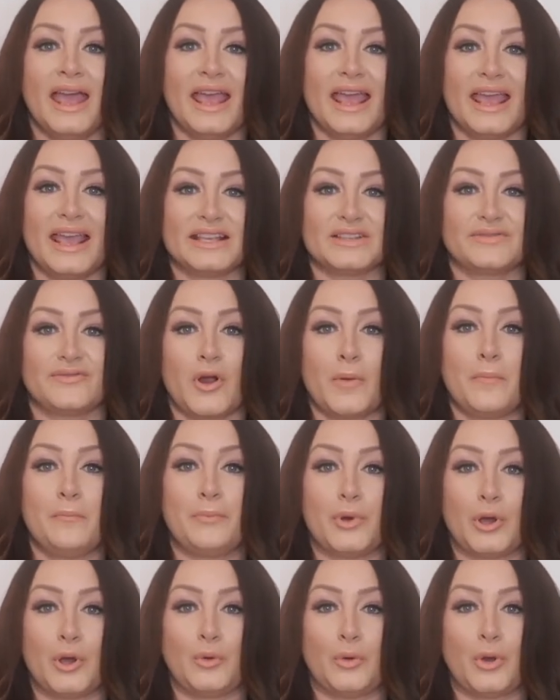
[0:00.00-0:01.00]
It's from
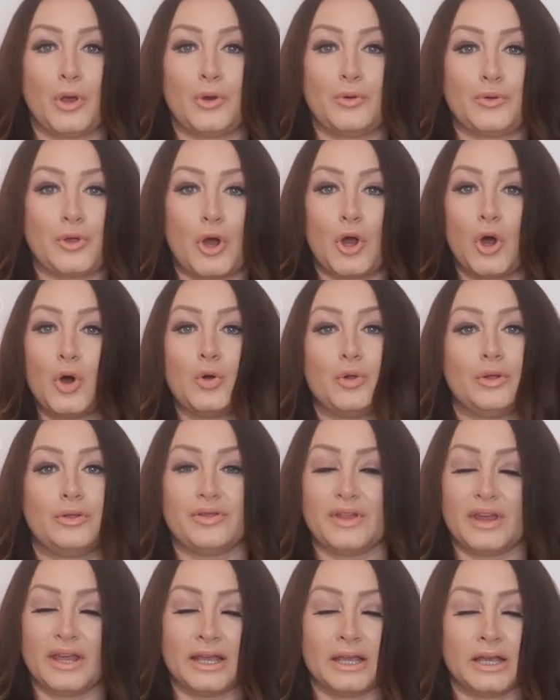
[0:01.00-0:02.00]
Boohoo, the whole
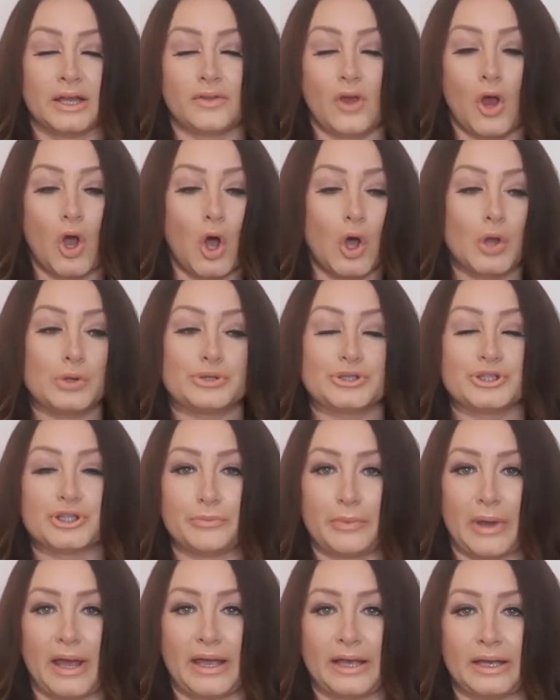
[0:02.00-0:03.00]
thing, the whole
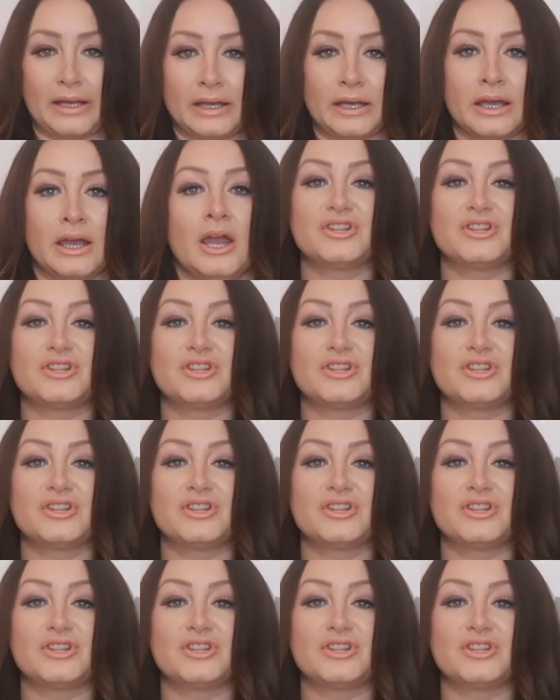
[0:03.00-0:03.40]
shebang.